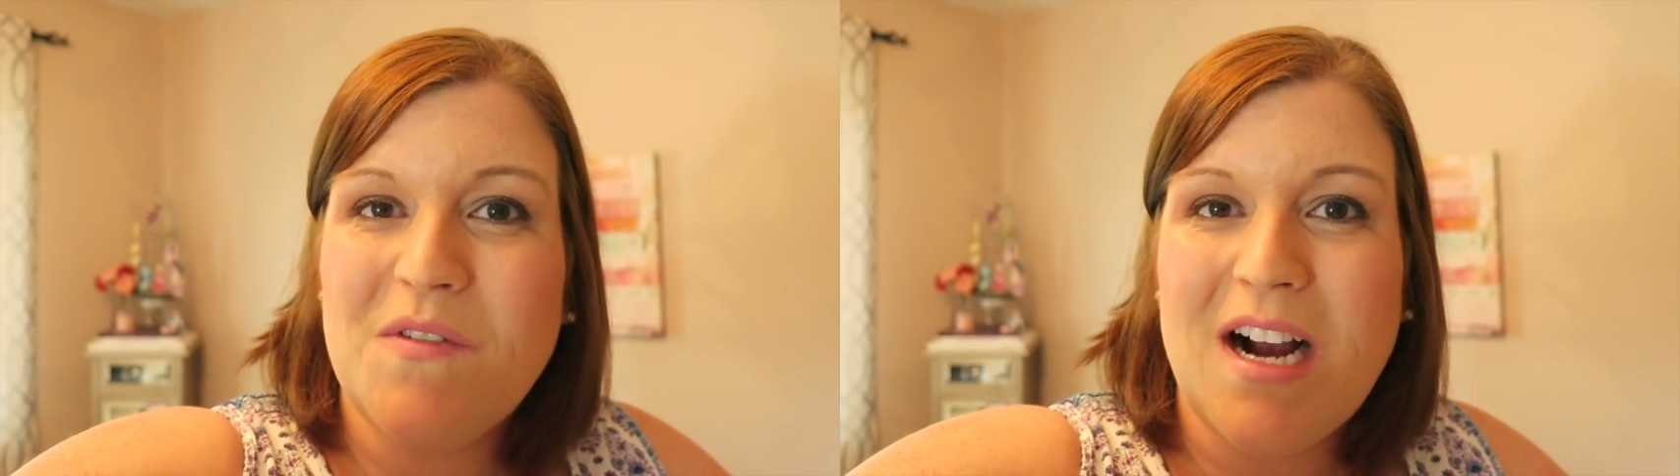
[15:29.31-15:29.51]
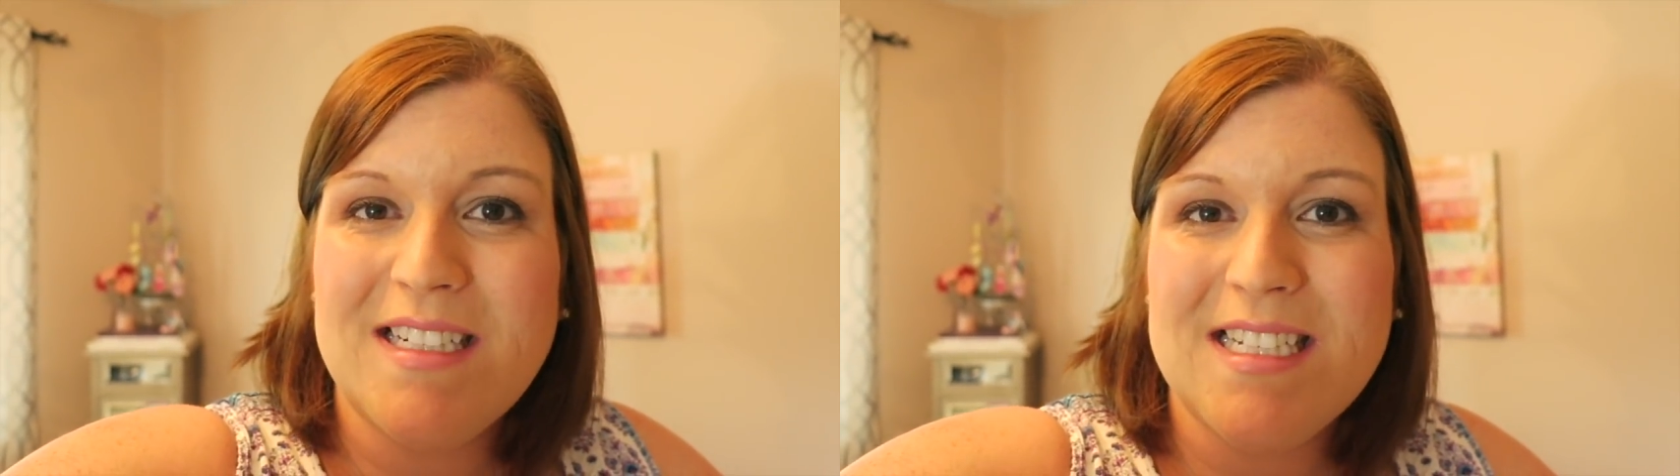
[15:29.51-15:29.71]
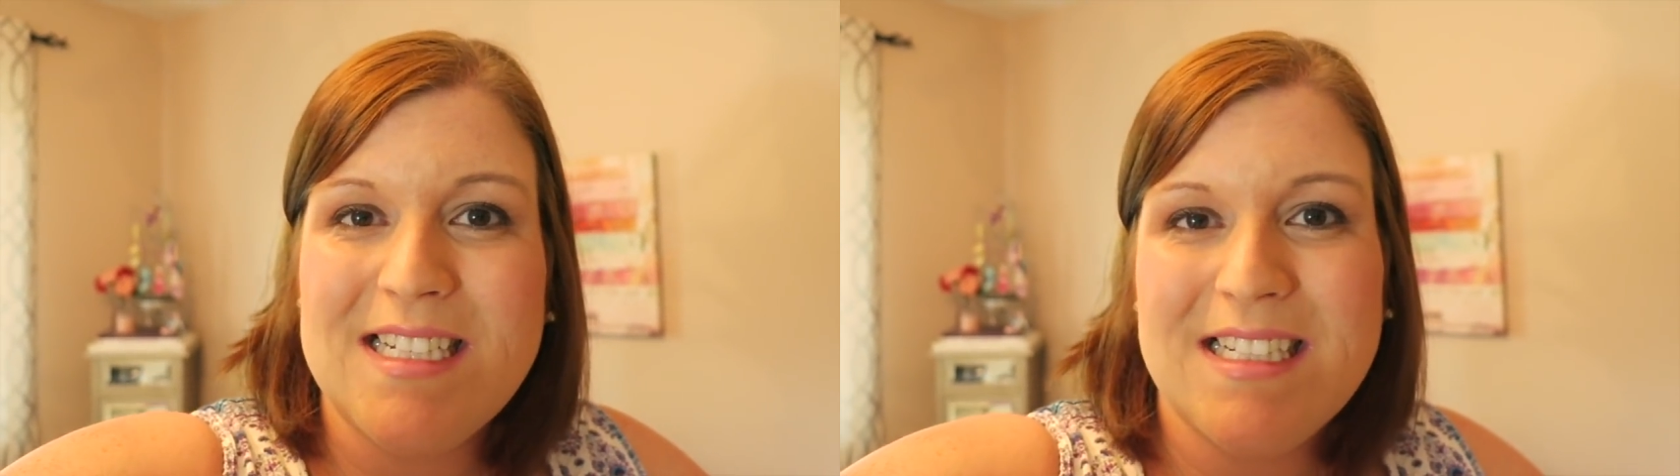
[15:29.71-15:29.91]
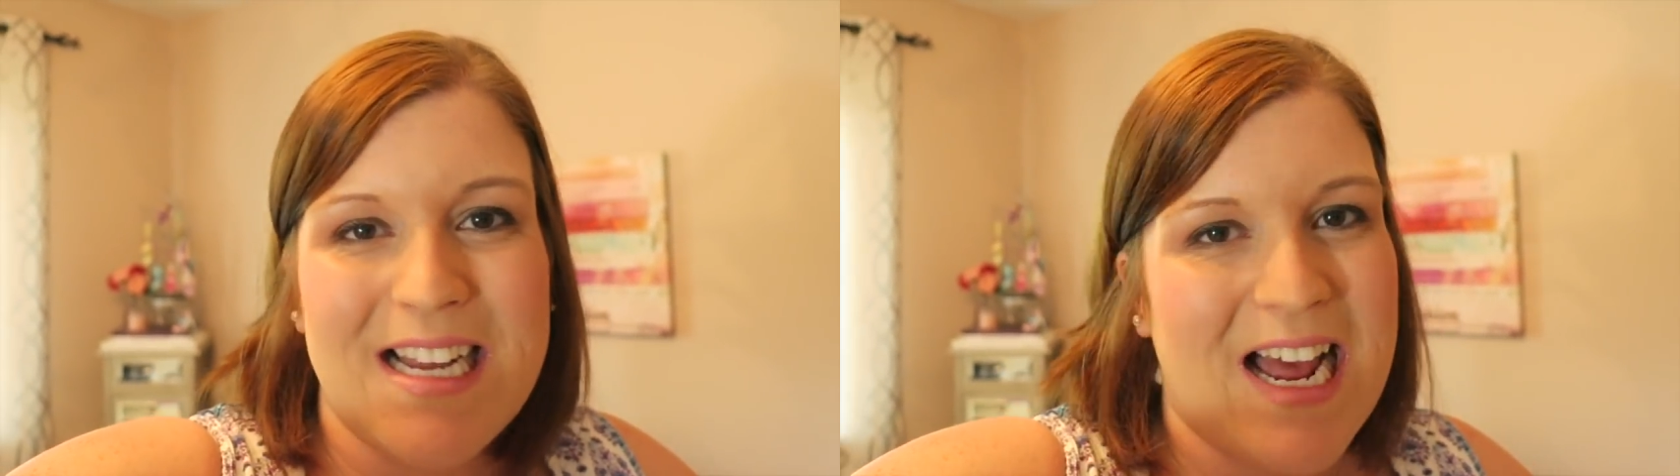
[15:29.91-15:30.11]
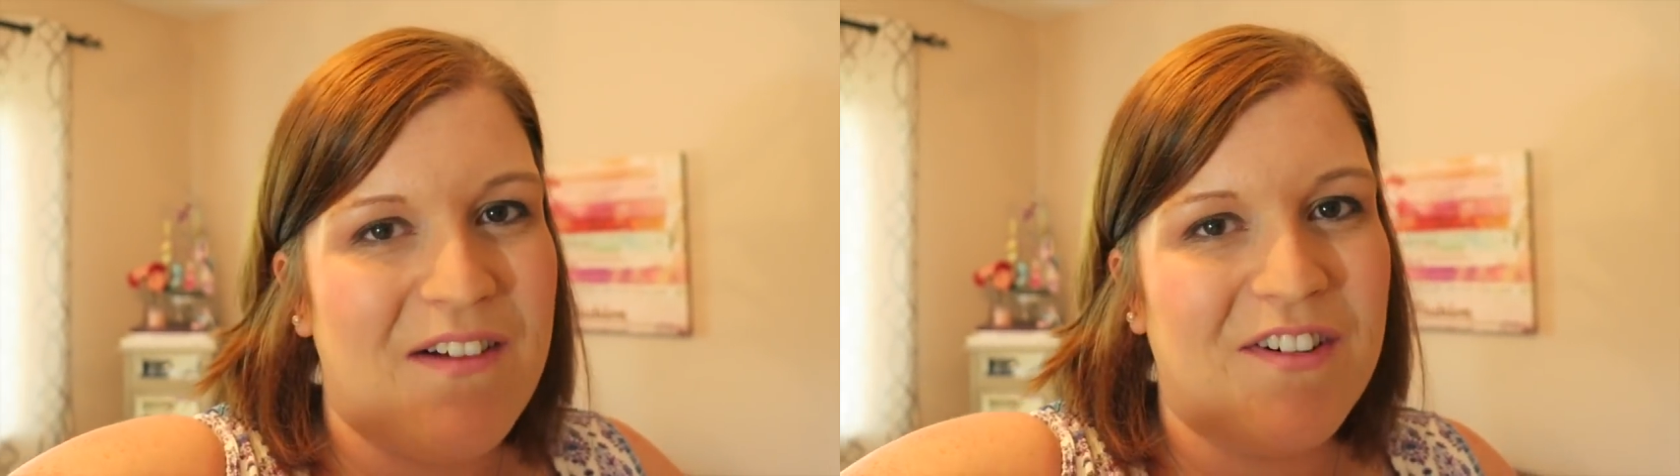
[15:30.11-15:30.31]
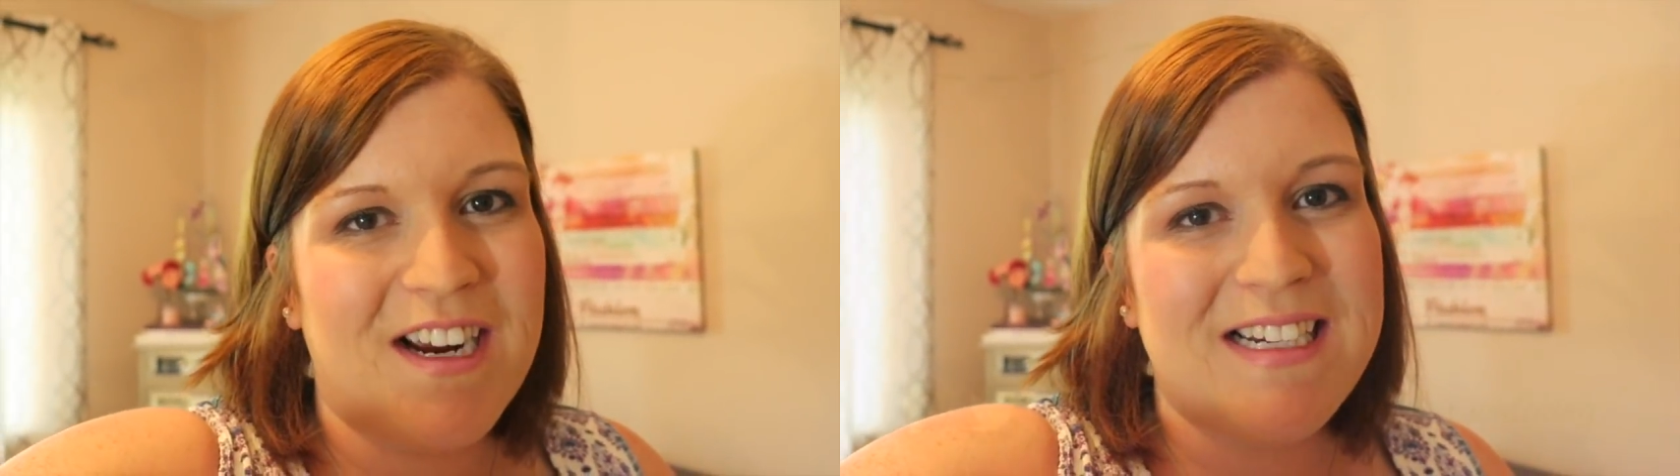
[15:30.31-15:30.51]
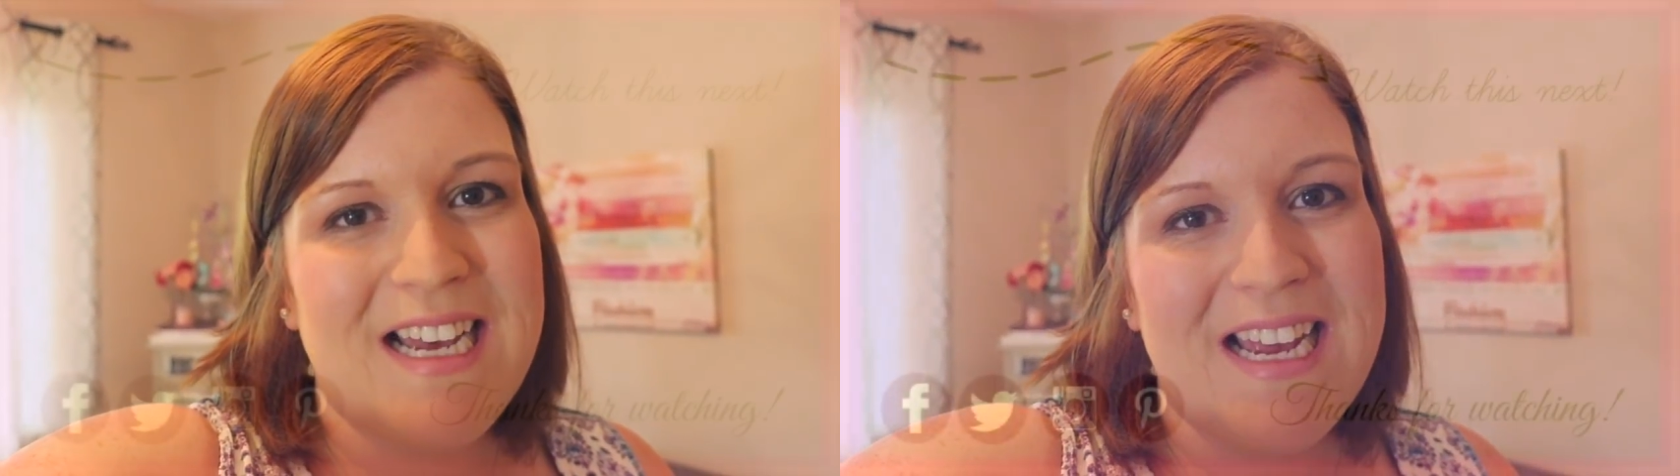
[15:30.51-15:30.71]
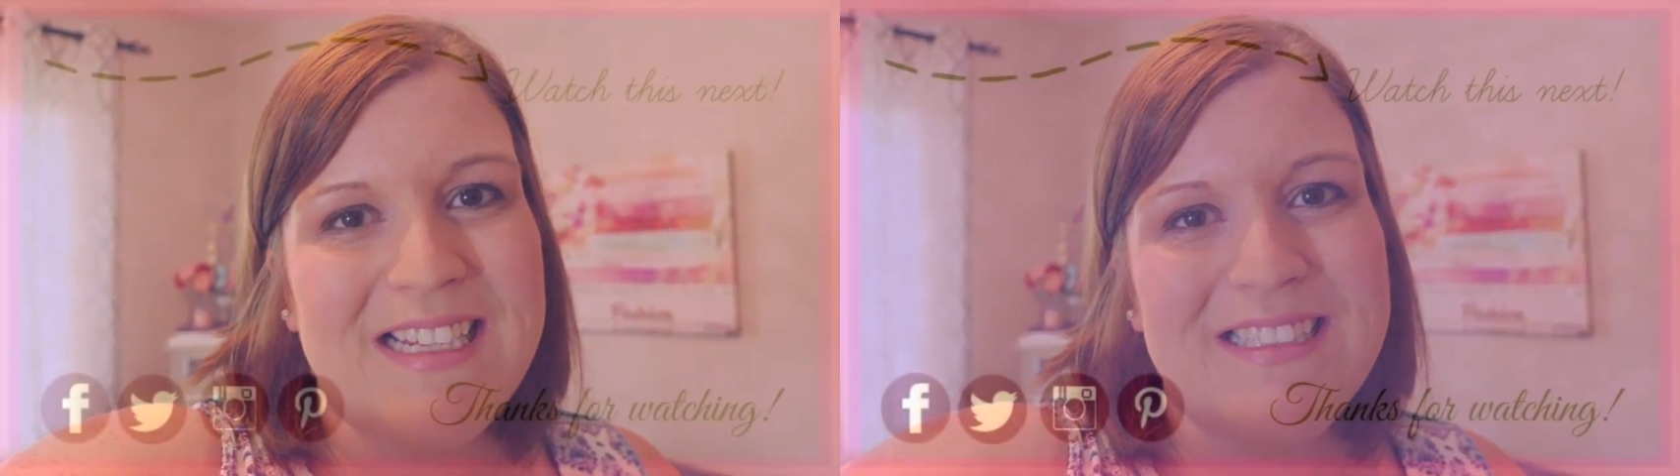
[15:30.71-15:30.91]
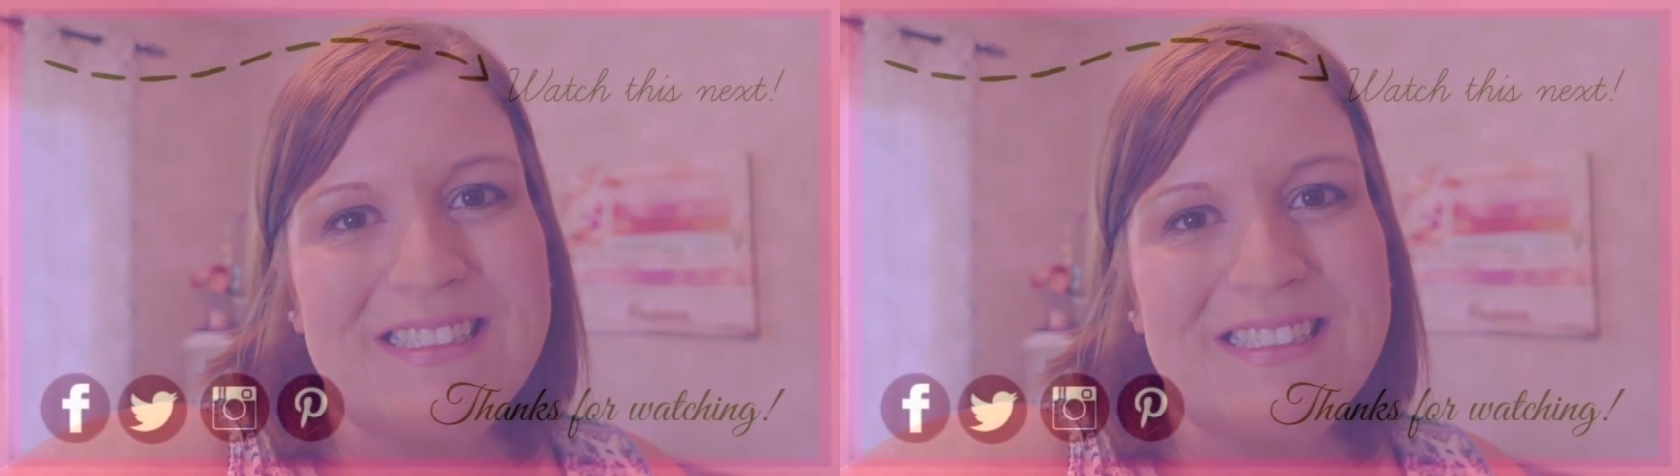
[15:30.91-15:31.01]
watching, and have a great day.